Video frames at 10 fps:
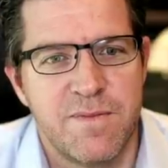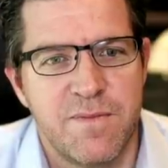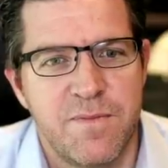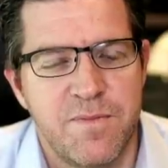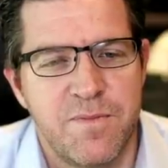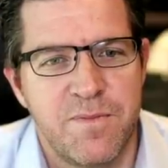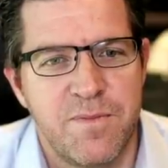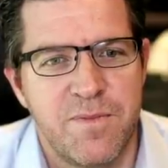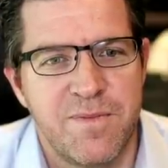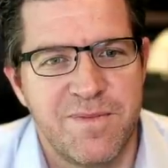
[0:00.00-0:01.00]

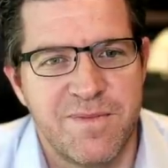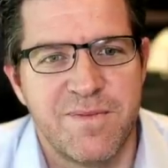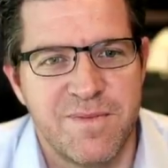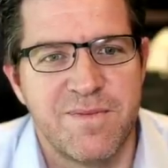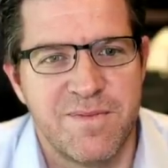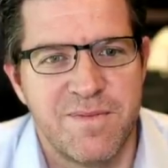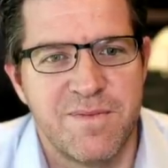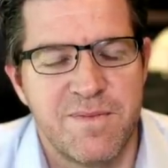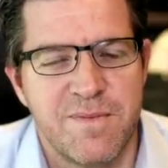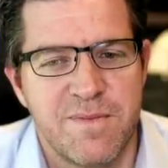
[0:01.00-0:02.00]

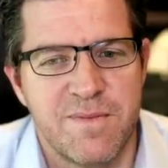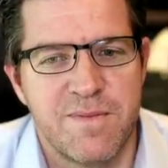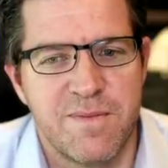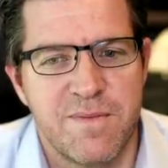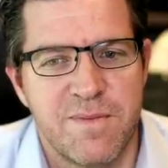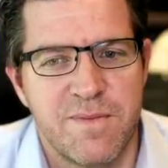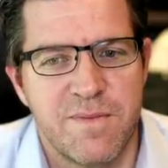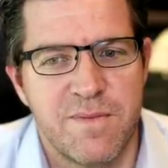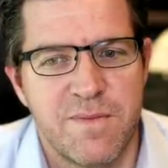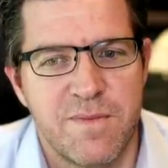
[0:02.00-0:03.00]

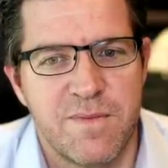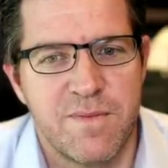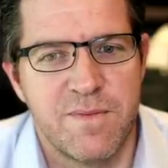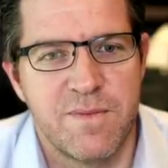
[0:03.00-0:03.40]
(not speaking)